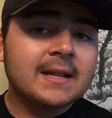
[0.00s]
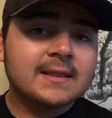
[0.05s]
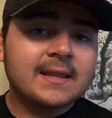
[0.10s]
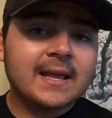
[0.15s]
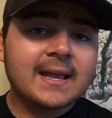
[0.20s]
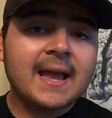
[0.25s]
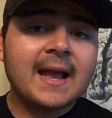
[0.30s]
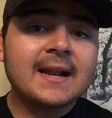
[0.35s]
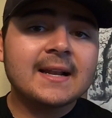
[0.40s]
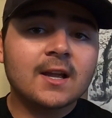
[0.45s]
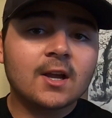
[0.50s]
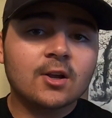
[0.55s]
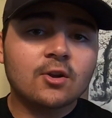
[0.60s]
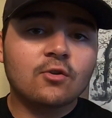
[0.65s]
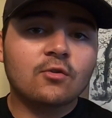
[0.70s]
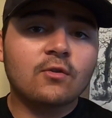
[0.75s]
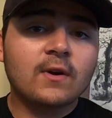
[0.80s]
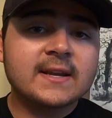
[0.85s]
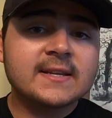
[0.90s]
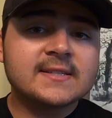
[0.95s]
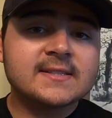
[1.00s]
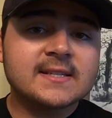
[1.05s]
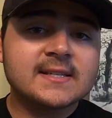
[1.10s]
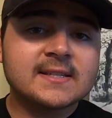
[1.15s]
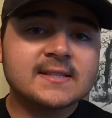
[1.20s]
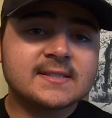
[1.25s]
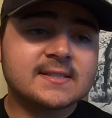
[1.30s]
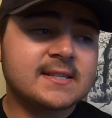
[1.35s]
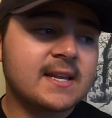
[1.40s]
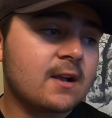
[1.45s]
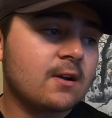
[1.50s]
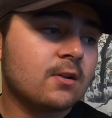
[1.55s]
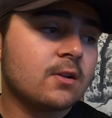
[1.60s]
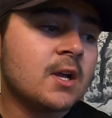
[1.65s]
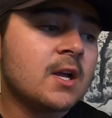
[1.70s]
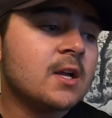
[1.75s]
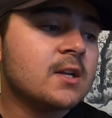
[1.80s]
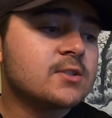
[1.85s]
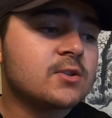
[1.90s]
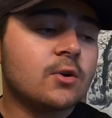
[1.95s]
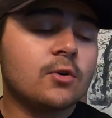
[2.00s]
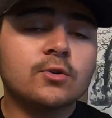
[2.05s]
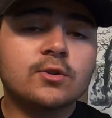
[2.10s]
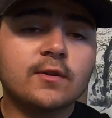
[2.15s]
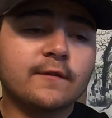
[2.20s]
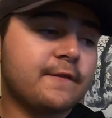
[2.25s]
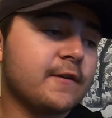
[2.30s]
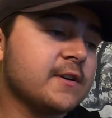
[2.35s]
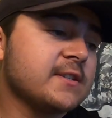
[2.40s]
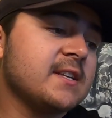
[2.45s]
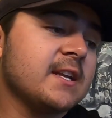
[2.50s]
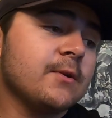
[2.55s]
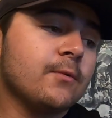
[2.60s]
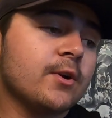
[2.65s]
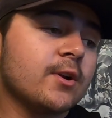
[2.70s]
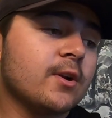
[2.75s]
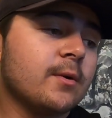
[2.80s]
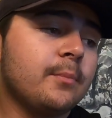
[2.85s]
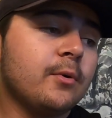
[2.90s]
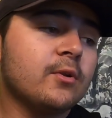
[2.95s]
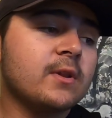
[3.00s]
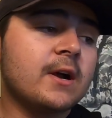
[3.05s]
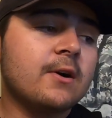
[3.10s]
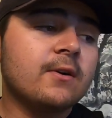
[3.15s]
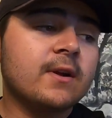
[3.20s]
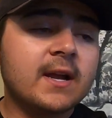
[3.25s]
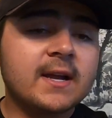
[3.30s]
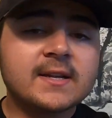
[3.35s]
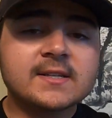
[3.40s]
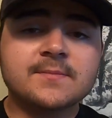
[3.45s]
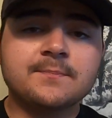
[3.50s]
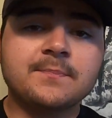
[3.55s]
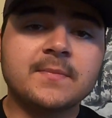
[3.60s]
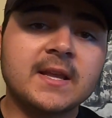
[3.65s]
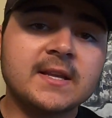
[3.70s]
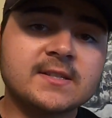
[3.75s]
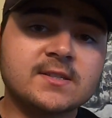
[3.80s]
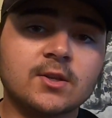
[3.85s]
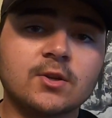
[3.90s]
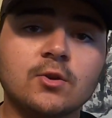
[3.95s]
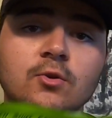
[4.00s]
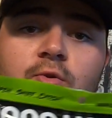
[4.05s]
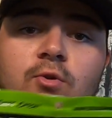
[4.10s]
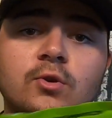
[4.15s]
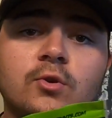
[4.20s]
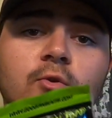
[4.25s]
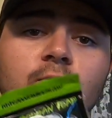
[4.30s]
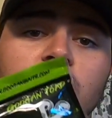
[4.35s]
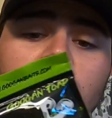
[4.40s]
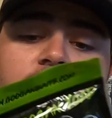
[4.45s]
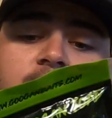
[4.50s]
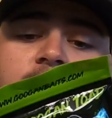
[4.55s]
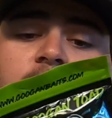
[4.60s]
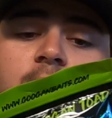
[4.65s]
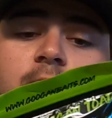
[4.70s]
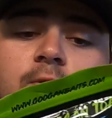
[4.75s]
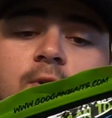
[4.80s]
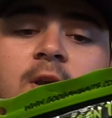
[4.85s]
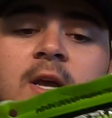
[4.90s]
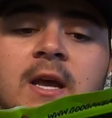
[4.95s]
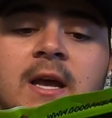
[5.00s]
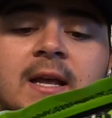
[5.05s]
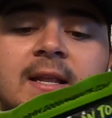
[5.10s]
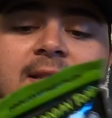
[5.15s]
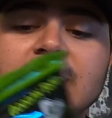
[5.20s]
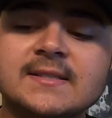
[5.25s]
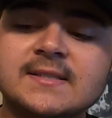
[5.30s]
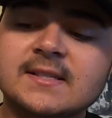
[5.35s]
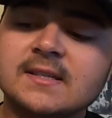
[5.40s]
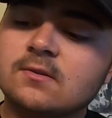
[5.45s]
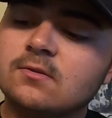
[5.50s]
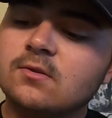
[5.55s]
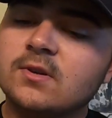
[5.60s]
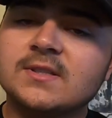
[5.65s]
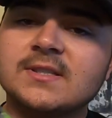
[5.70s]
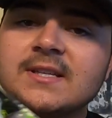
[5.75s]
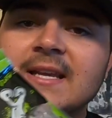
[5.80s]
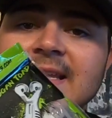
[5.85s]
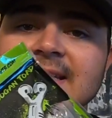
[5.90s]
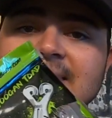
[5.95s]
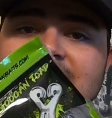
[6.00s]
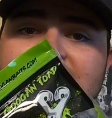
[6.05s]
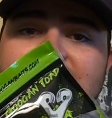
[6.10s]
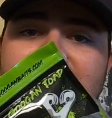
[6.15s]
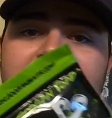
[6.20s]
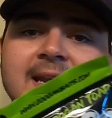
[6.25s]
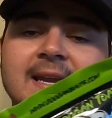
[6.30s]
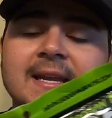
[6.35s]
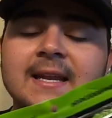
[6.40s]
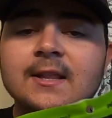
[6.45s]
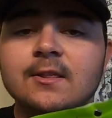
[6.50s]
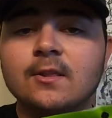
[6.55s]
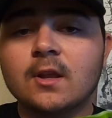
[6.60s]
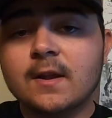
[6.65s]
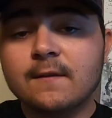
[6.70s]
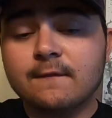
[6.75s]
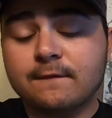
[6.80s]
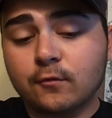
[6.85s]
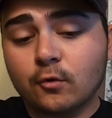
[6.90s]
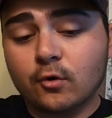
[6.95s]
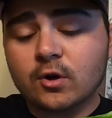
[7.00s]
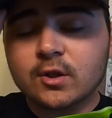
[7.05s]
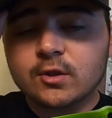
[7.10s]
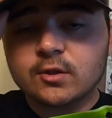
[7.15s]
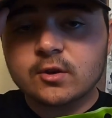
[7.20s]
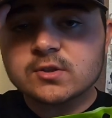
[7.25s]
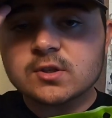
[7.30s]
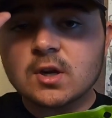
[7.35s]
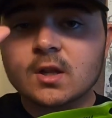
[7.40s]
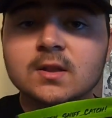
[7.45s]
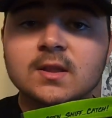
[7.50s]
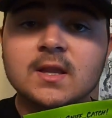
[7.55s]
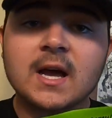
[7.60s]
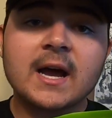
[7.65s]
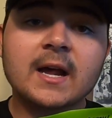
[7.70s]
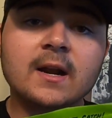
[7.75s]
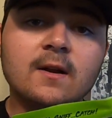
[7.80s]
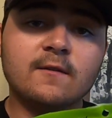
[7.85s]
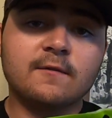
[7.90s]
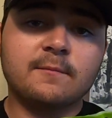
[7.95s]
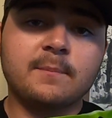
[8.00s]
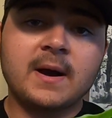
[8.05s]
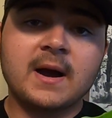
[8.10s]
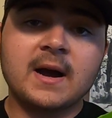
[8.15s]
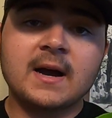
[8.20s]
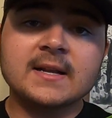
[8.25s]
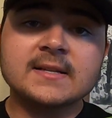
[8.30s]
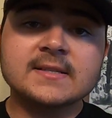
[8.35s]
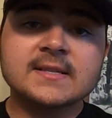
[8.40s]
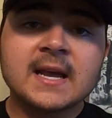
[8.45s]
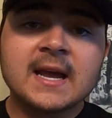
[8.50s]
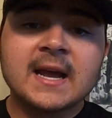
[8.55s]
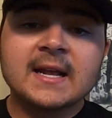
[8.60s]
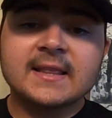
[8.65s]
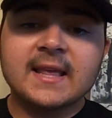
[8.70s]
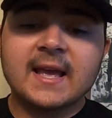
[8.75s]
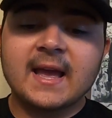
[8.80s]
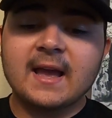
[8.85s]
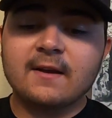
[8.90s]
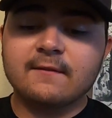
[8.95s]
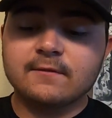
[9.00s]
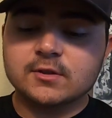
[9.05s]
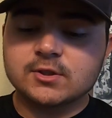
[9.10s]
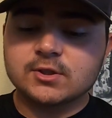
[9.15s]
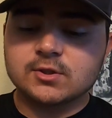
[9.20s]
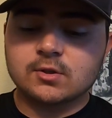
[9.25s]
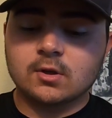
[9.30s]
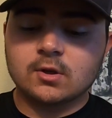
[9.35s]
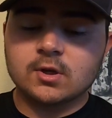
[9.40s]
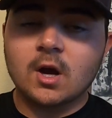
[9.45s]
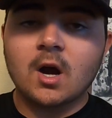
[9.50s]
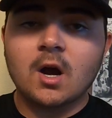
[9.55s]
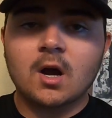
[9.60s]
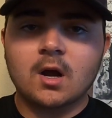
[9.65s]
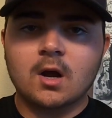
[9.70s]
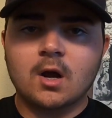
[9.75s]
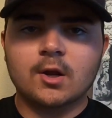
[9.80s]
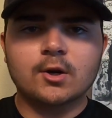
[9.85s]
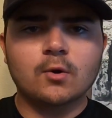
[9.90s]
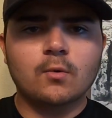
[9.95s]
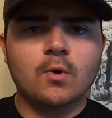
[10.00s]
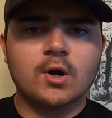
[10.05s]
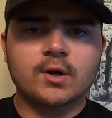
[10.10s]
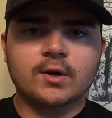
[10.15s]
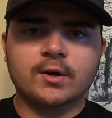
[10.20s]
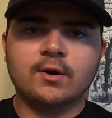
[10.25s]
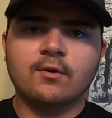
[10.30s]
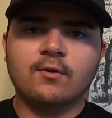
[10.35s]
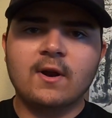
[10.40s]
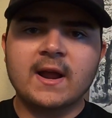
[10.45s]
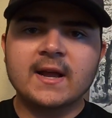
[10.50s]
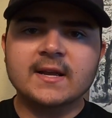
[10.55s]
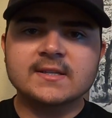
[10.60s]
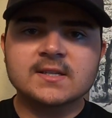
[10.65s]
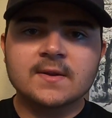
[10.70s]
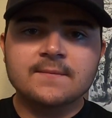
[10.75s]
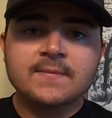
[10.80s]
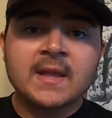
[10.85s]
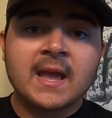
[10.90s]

they had a crazy sale. So the first thing we're going to pull out, guys, is the new Guggen Toad. This thing looks insane. And in Florida, there's a lot of ponds that have underwater grass.